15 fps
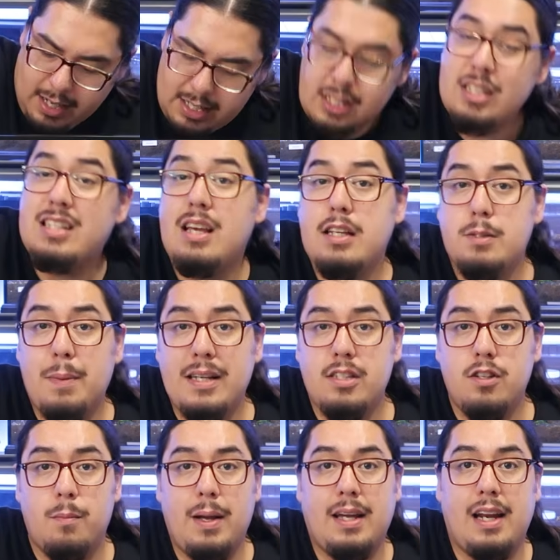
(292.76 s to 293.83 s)
because it's
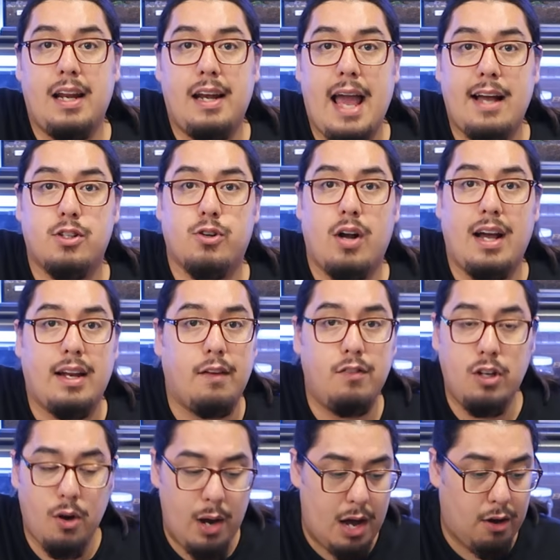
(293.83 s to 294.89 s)
basically you're making a natural hide. If
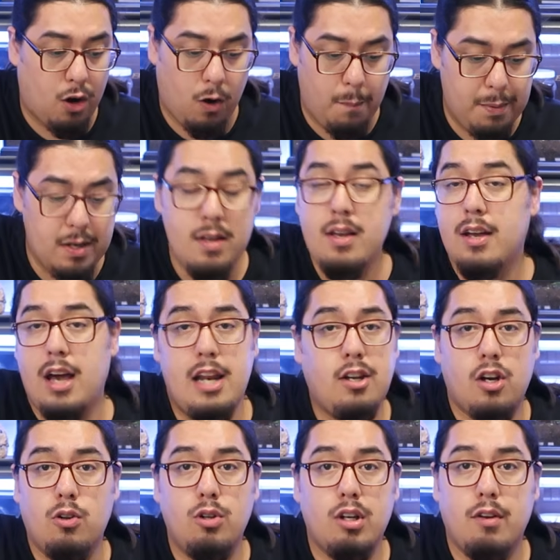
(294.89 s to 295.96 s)
you go out herping and you
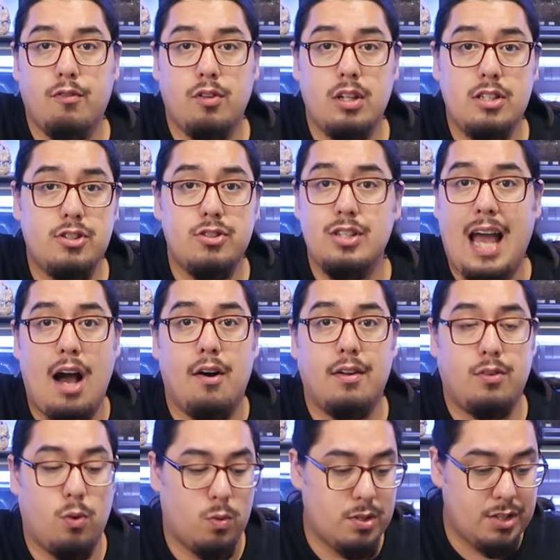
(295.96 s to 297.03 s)
go looking for lizards
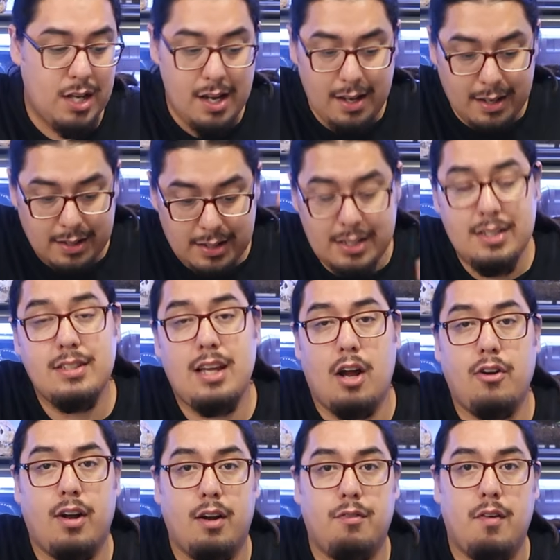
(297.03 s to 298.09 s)
outdoors, this is how
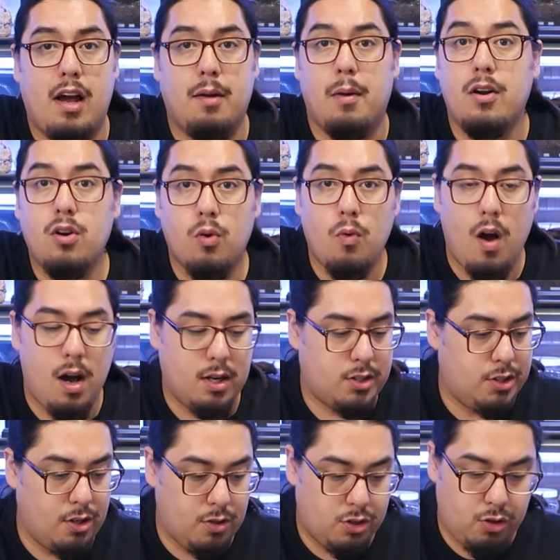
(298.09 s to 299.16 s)
you're gonna find them: under
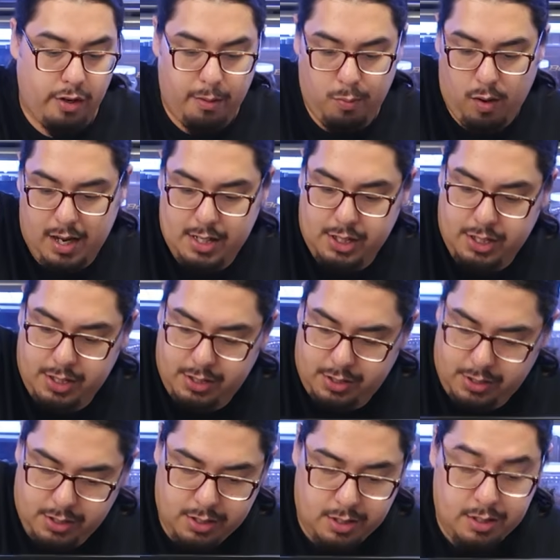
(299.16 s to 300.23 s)
rocks, under tree
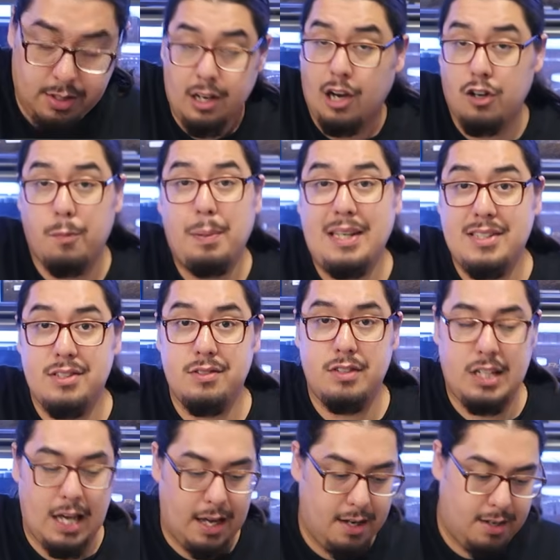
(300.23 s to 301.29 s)
branches, under pieces
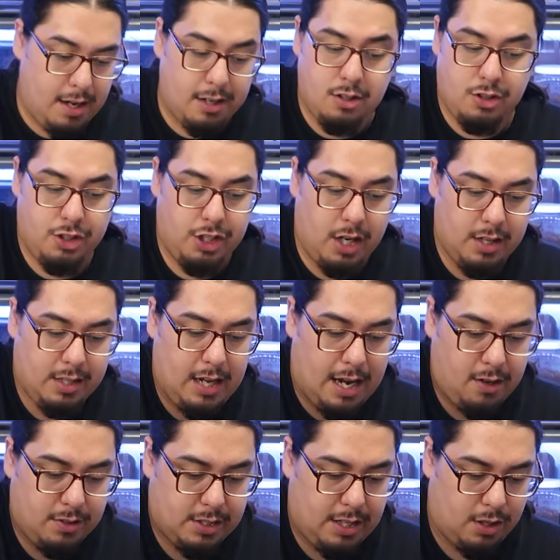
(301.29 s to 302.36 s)
of tin, under junk. I
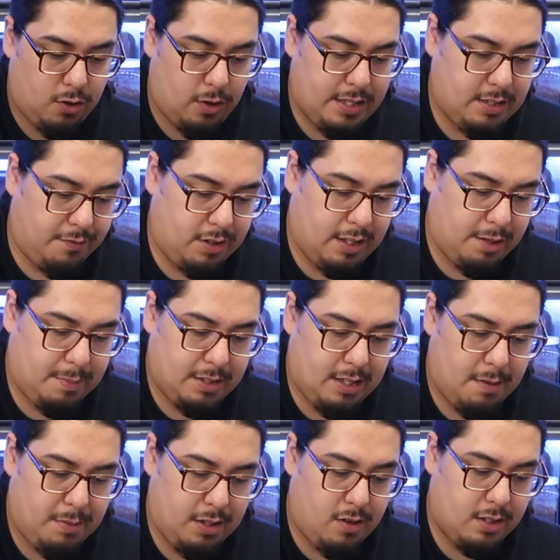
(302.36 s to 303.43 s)
know it's kind of crazy if you think about
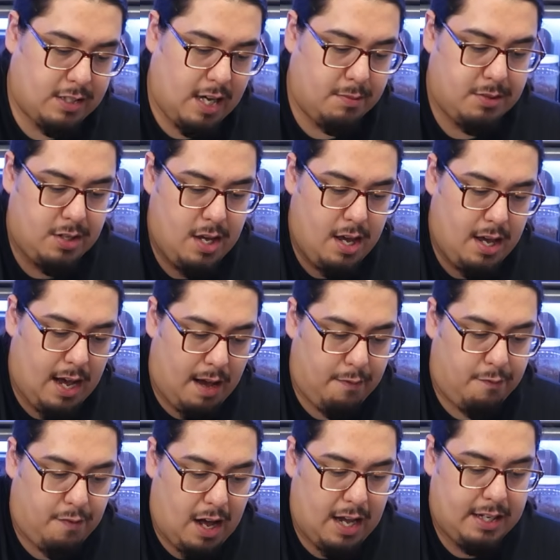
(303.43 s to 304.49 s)
that, but a lot of times I
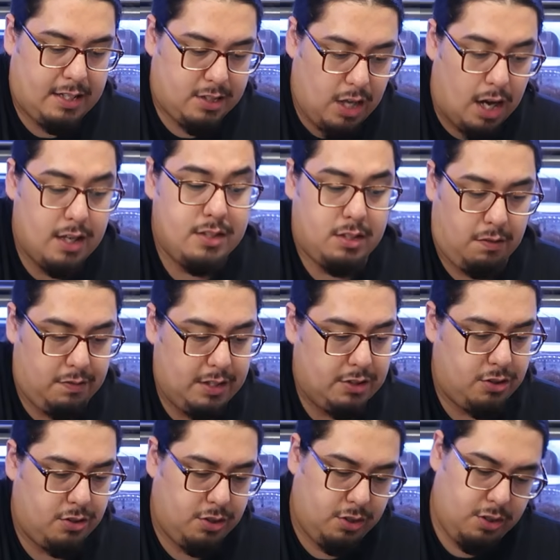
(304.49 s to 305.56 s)
find tons of
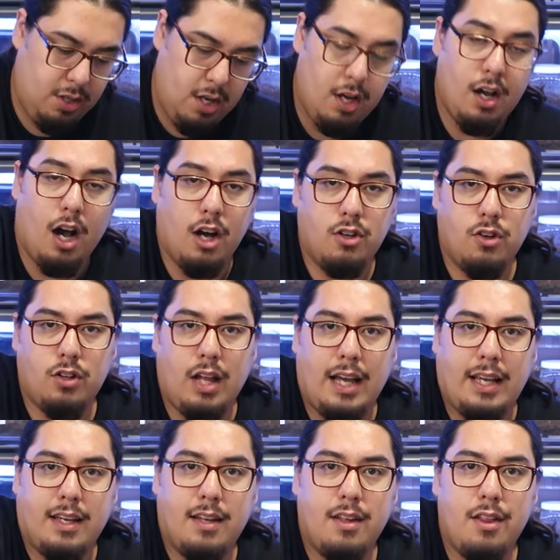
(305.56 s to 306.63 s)
lizards under
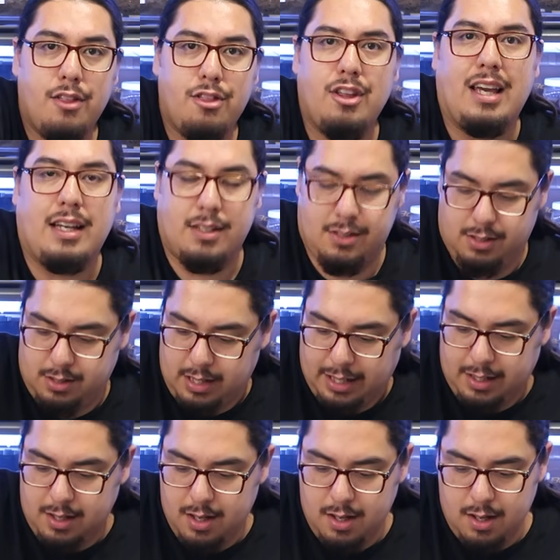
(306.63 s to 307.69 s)
like things,
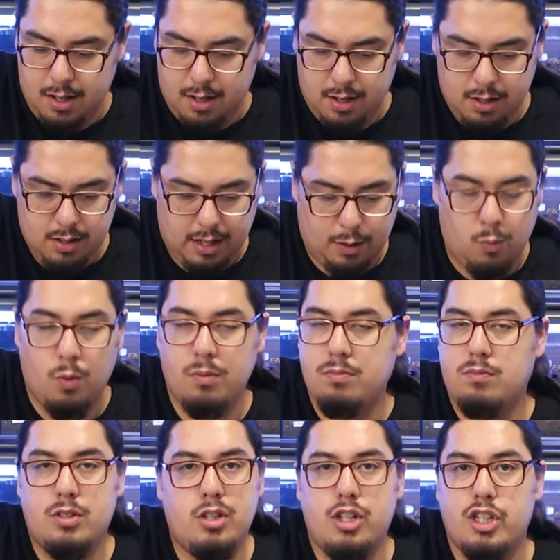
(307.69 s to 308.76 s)
like
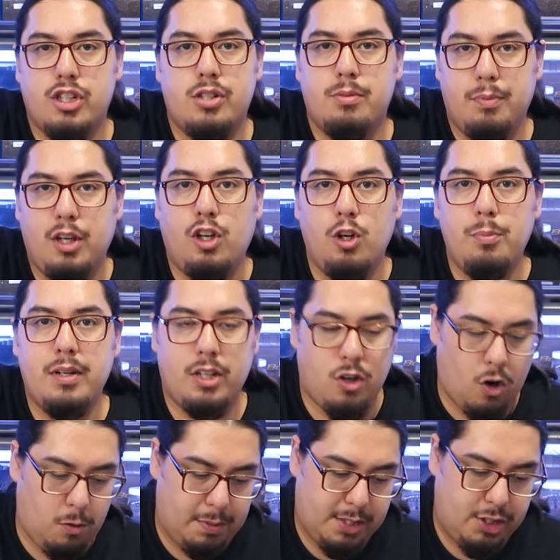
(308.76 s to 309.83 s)
just human
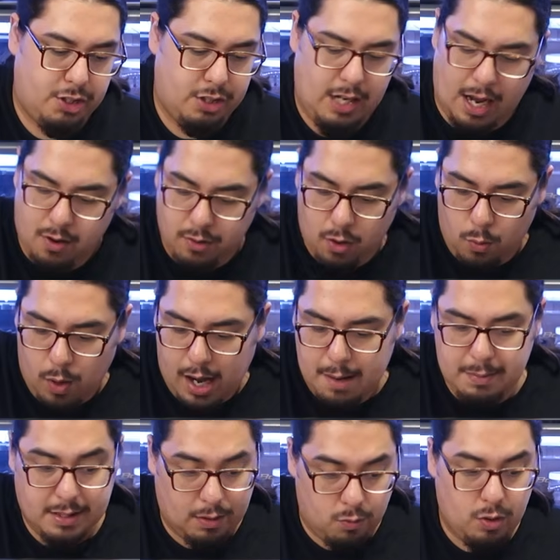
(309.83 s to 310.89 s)
garbage. I don't know why,
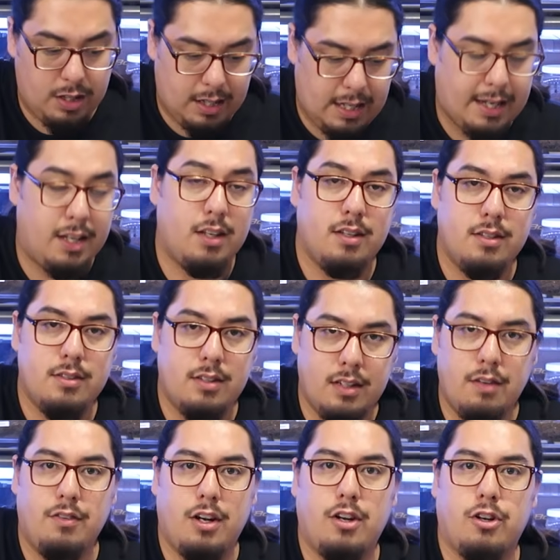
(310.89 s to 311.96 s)
but they really like
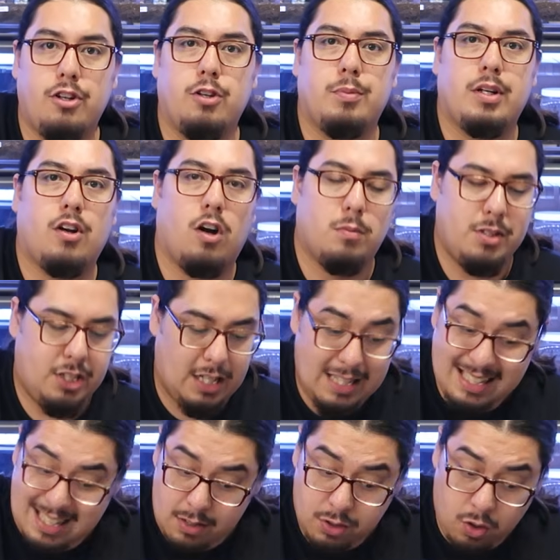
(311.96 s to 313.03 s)
living under human garbage.
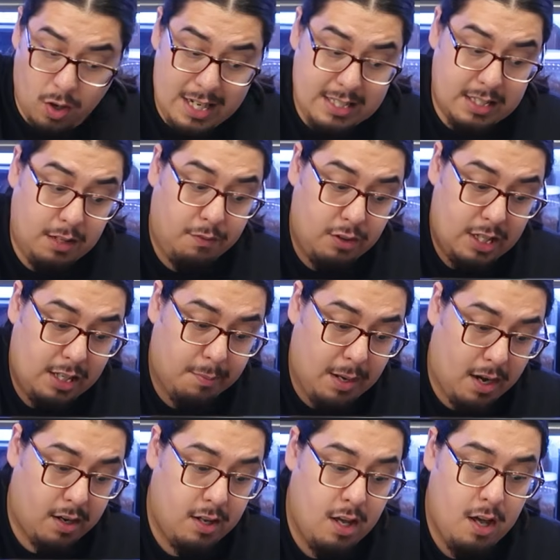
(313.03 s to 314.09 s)
That sounds crazy if you think
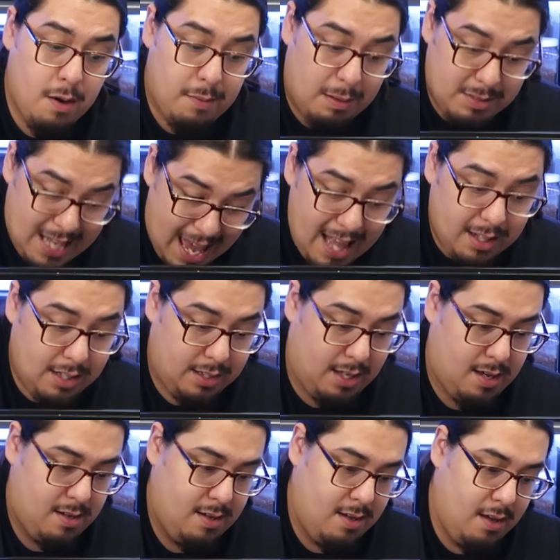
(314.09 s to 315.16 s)
about it, but I'm telling you,
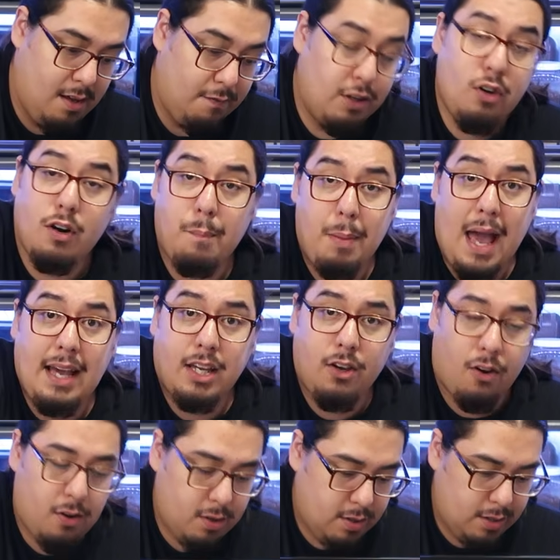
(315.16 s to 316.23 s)
if you go in a
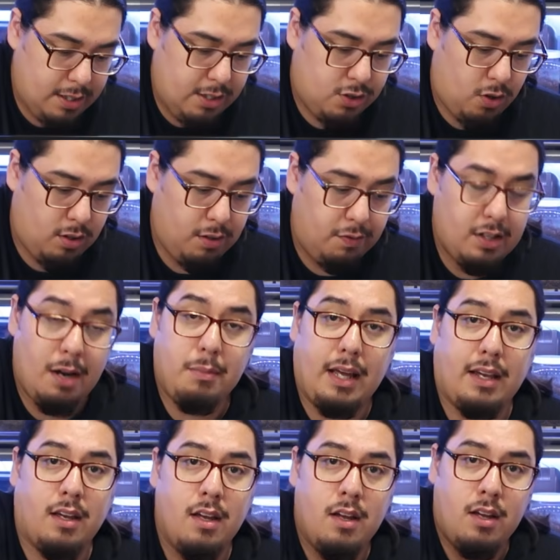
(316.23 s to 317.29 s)
backyard and you start lifting up
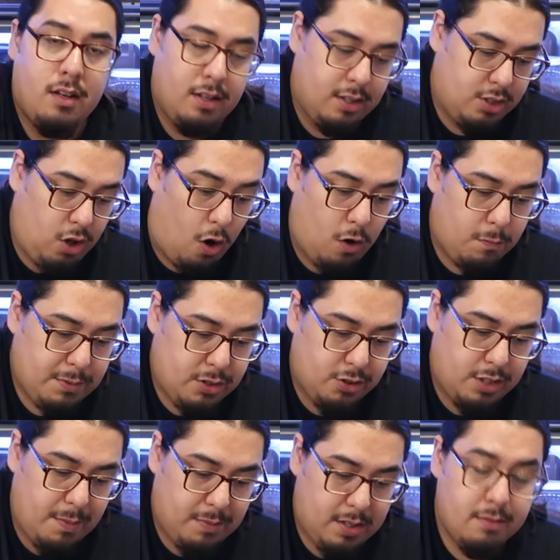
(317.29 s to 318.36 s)
like tarps or
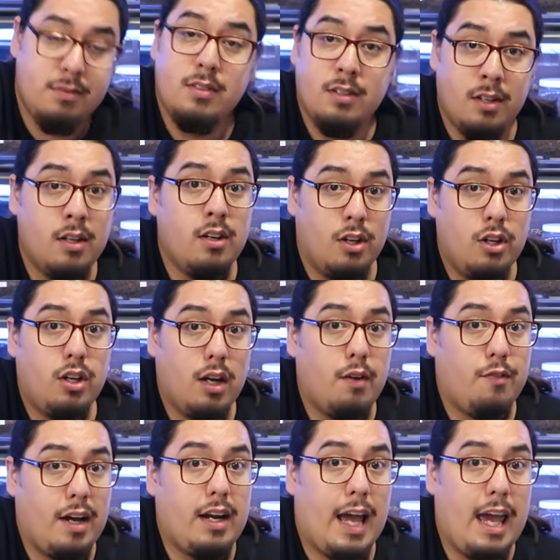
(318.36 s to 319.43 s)
something, you're gonna
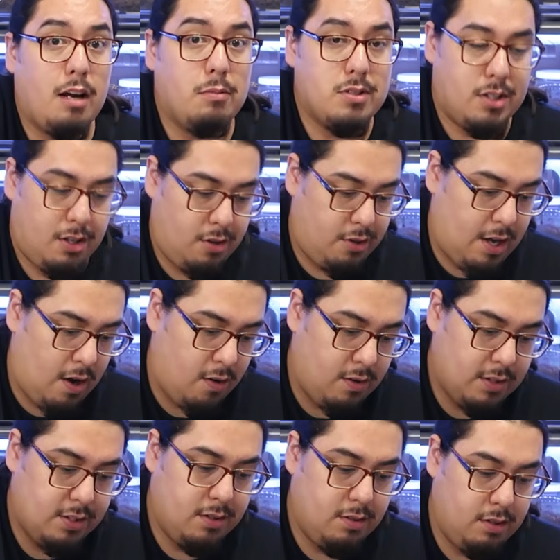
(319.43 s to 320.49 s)
find animals under there.
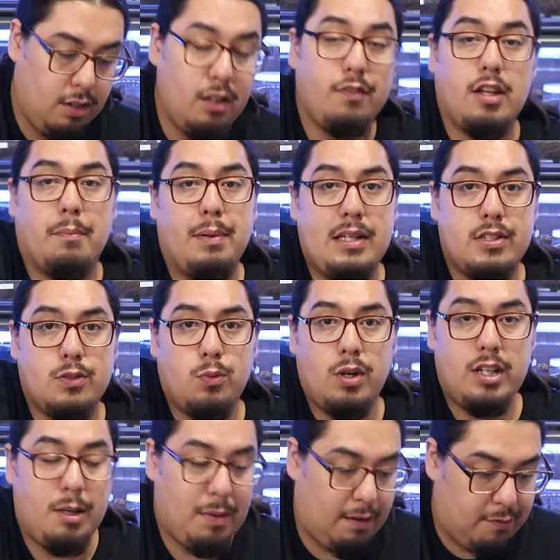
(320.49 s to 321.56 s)
And you lift up pieces of
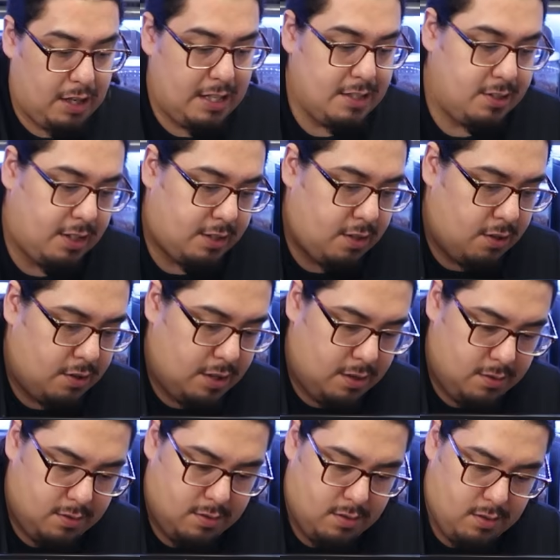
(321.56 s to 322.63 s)
wood, you might find insects under there.
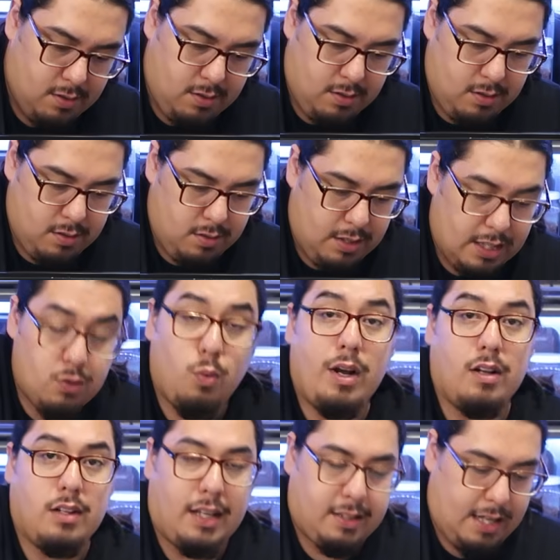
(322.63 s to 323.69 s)
It's
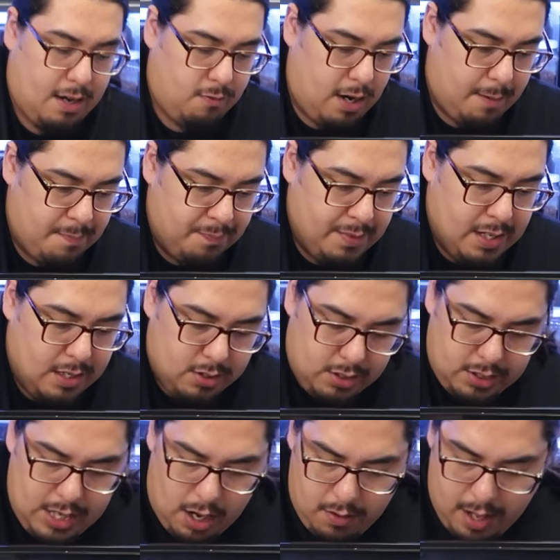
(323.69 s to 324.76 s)
weird like that, right? So
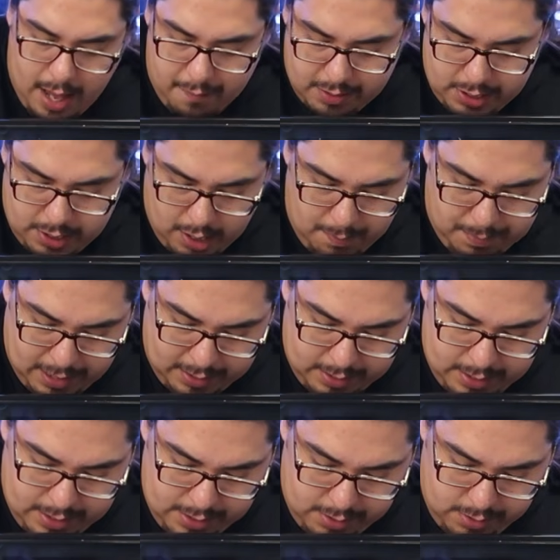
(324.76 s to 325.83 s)
this is how I have it set up, like
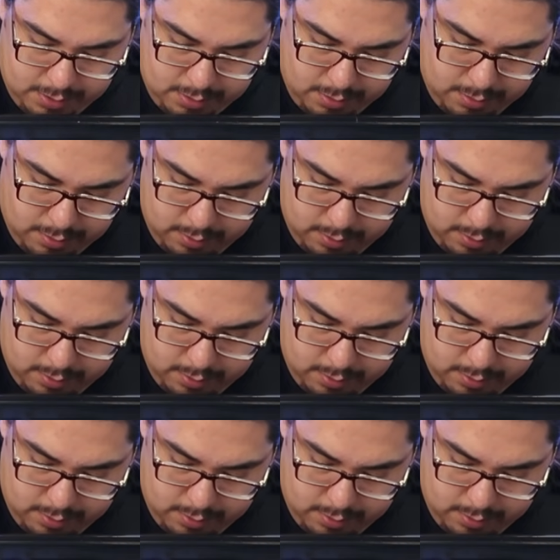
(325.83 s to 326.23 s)
this.